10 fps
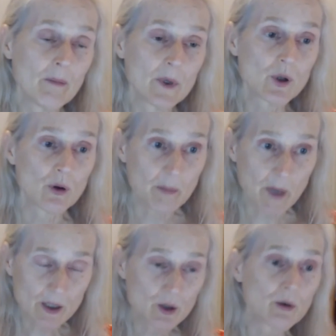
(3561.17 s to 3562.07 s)
sort of
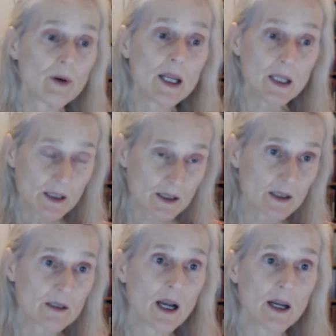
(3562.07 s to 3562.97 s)
Mediterranean
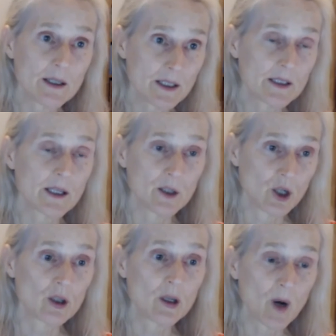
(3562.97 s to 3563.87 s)
societies in the
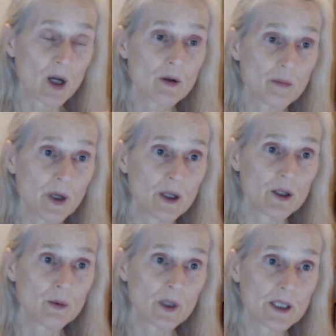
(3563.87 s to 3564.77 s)
early modern
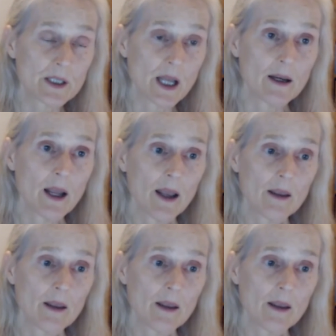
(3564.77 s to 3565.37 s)
period, was that